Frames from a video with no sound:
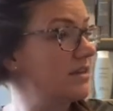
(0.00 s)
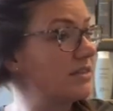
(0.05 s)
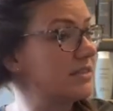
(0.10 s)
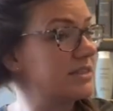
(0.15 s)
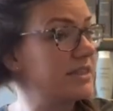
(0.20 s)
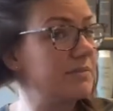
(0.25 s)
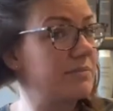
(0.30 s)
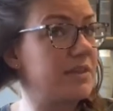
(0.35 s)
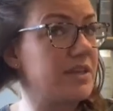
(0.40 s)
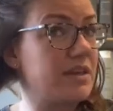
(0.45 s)

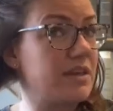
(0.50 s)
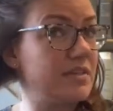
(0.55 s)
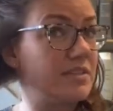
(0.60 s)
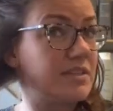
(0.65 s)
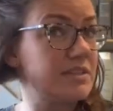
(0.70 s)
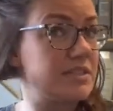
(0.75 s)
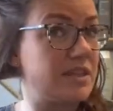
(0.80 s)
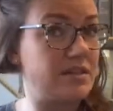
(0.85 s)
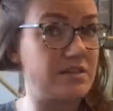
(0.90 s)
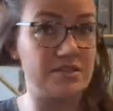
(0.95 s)
Same thing on
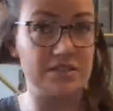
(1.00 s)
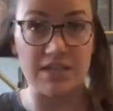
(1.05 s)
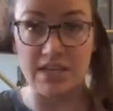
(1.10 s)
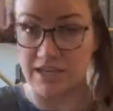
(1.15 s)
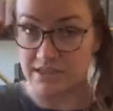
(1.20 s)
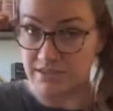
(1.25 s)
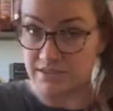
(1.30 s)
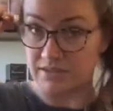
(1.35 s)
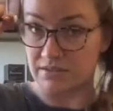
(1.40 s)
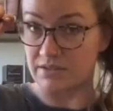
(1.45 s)
this other
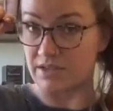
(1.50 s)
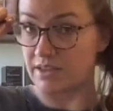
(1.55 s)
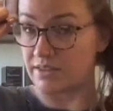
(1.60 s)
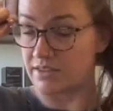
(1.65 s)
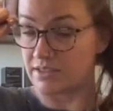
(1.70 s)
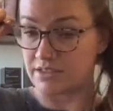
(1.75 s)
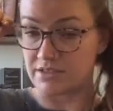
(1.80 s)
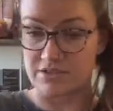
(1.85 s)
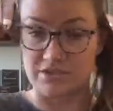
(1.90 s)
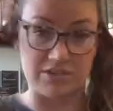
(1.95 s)
side. So again,
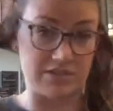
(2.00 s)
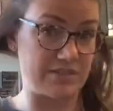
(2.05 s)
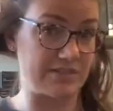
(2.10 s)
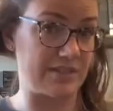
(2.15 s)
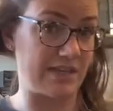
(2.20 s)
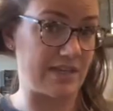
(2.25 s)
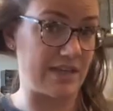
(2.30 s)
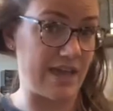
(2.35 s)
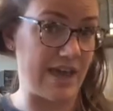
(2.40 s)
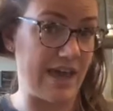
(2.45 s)
this is just
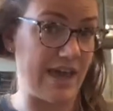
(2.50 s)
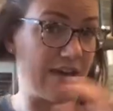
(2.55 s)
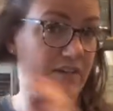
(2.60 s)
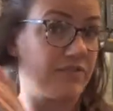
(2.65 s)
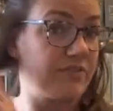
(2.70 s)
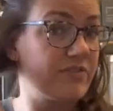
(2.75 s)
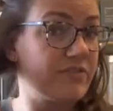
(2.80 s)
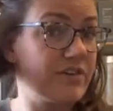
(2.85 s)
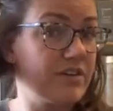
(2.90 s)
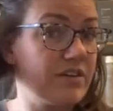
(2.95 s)
like half
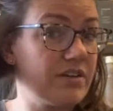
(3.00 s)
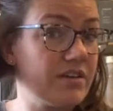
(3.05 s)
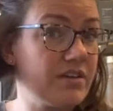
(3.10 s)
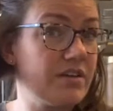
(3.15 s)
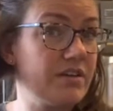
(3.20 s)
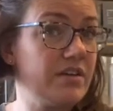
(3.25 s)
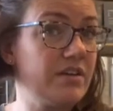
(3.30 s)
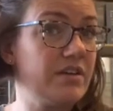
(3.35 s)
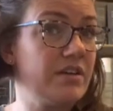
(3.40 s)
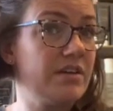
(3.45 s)

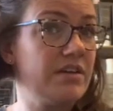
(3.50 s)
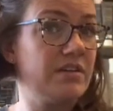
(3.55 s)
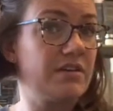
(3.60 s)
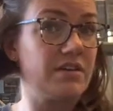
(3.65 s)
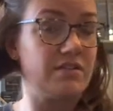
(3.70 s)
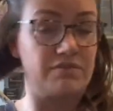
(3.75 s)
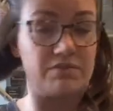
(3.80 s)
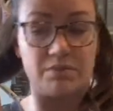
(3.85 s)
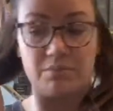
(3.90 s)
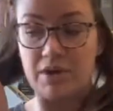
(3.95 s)

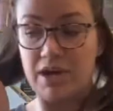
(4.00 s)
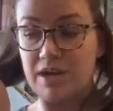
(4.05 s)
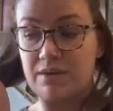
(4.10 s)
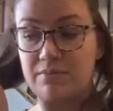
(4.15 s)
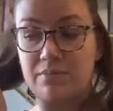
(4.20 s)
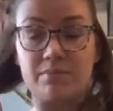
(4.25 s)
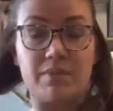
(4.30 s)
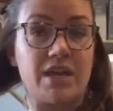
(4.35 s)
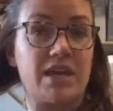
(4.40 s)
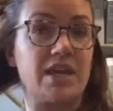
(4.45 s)
of the bottom
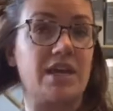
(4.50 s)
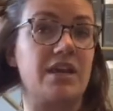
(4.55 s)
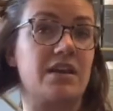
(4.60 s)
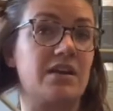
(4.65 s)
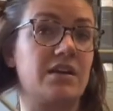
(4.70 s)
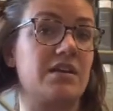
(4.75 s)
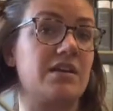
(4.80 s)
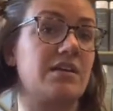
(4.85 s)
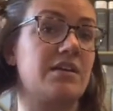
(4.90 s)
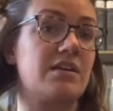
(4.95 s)
of my
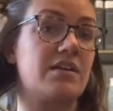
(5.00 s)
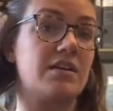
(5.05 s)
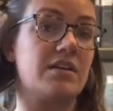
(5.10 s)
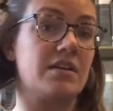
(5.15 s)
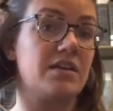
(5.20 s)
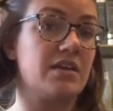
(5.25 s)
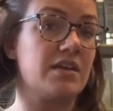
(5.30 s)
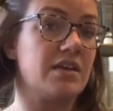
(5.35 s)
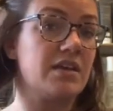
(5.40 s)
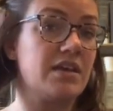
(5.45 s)
hair.
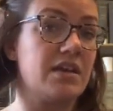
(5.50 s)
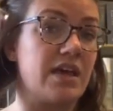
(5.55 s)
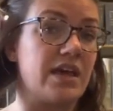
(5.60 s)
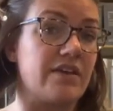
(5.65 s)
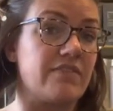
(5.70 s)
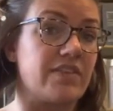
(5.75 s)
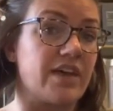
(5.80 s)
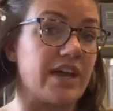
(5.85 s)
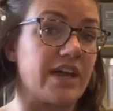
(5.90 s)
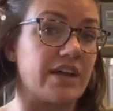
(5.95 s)

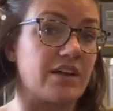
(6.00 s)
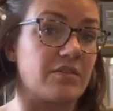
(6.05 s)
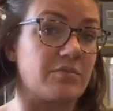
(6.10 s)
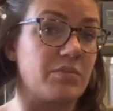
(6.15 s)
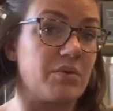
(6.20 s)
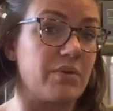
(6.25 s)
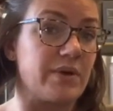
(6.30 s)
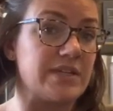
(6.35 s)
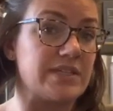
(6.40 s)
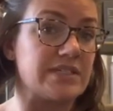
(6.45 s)
Got the iron
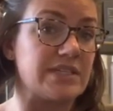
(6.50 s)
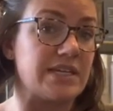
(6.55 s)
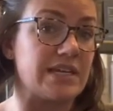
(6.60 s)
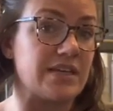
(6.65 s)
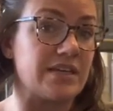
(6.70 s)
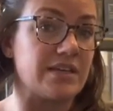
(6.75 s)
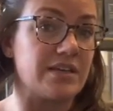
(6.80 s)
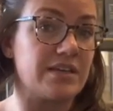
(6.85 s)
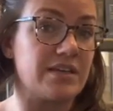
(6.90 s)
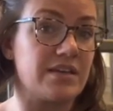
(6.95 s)

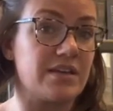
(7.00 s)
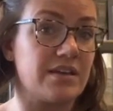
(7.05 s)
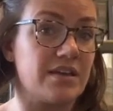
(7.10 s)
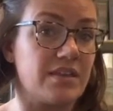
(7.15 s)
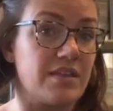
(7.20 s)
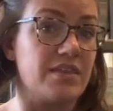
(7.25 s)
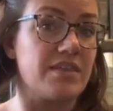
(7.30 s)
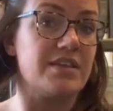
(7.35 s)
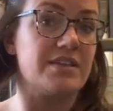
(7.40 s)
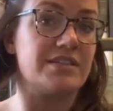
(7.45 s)
pointing
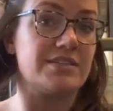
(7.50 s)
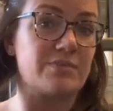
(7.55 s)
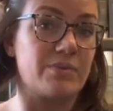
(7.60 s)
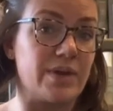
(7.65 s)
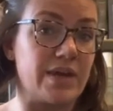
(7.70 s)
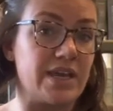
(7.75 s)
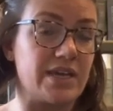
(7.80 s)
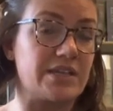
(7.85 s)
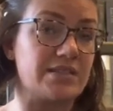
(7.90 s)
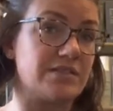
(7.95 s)
this
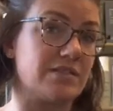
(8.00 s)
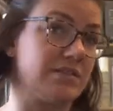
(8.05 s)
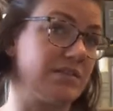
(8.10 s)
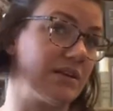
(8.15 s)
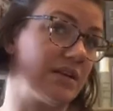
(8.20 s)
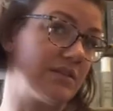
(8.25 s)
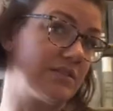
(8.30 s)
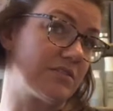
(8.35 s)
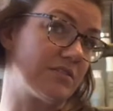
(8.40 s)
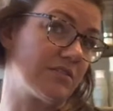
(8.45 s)
way so that
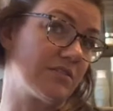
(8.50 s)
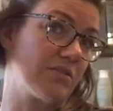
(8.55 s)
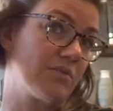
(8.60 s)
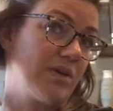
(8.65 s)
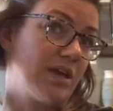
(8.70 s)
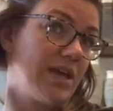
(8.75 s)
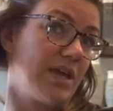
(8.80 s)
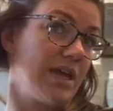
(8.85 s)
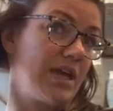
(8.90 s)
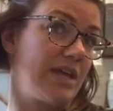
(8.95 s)
I turn
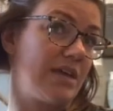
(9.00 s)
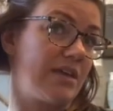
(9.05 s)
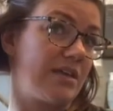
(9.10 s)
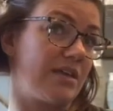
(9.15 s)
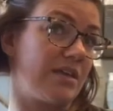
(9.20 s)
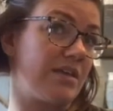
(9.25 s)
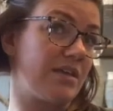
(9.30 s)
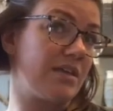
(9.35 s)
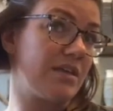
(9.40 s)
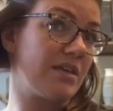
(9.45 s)
away.
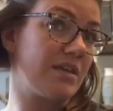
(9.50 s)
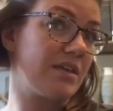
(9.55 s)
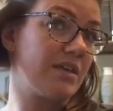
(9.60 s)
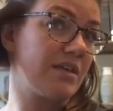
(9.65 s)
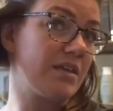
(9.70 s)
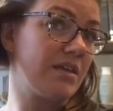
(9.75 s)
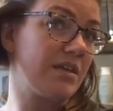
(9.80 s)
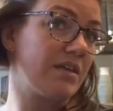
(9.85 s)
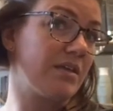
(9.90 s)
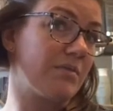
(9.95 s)

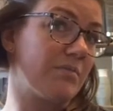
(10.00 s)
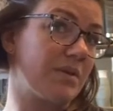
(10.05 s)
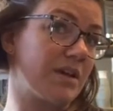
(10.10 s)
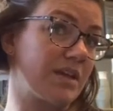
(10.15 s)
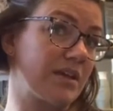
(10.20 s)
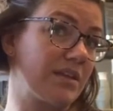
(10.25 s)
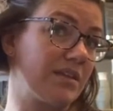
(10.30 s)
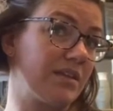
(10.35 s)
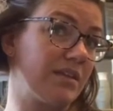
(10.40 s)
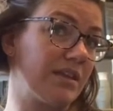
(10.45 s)
I'm gonna
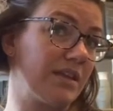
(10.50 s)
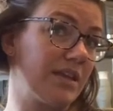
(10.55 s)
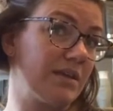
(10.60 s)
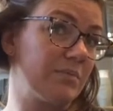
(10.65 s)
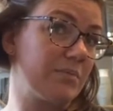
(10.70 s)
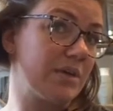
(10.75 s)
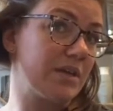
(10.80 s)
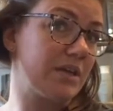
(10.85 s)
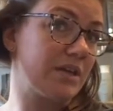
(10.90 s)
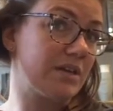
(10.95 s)

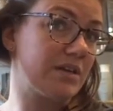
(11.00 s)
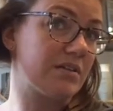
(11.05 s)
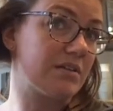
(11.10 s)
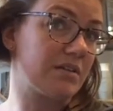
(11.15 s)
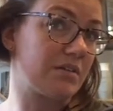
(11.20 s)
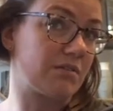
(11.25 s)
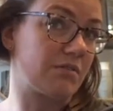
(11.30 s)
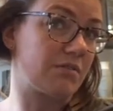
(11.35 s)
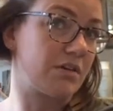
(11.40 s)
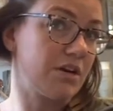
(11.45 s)
clamp it
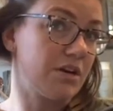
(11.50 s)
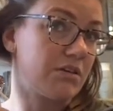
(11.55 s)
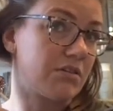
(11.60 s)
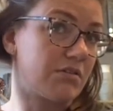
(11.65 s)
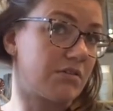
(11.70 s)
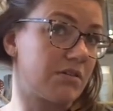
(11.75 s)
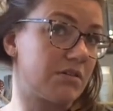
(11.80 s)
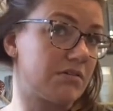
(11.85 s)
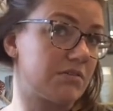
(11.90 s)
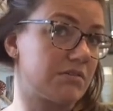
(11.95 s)

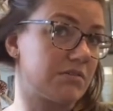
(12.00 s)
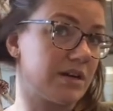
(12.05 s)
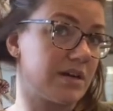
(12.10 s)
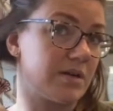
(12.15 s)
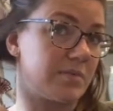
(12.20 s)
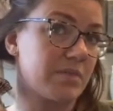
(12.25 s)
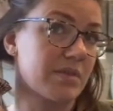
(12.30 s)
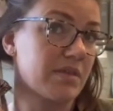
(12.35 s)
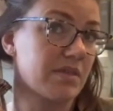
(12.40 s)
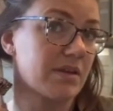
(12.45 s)
right
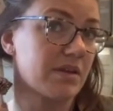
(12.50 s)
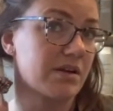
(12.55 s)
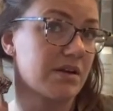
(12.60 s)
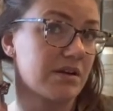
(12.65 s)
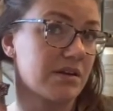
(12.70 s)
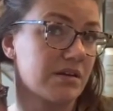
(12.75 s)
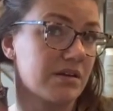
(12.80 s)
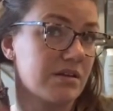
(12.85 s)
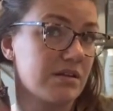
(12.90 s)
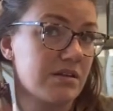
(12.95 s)
up in
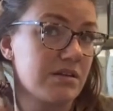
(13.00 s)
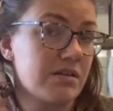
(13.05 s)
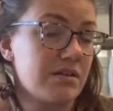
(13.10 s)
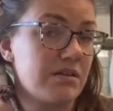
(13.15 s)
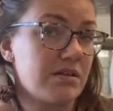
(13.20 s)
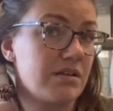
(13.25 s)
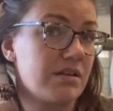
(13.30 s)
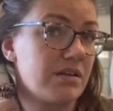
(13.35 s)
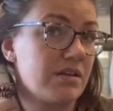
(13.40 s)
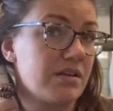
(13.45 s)
there
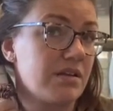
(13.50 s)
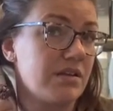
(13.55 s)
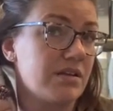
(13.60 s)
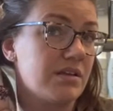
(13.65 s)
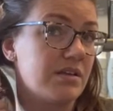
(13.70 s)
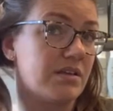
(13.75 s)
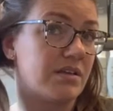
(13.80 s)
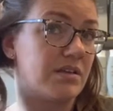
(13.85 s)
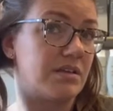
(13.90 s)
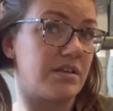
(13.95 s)

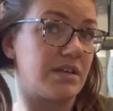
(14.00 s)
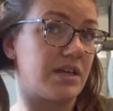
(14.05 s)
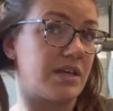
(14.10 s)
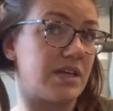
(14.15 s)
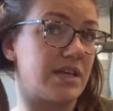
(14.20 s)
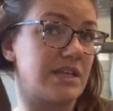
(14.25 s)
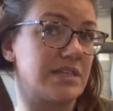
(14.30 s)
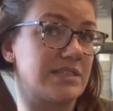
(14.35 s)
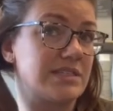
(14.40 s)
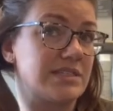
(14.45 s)

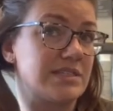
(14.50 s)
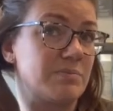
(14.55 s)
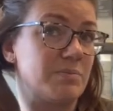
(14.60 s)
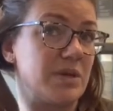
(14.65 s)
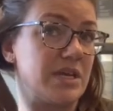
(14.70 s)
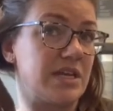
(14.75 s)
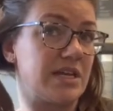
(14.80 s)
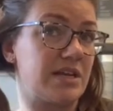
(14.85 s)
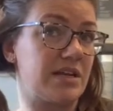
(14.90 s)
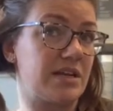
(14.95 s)
and spin.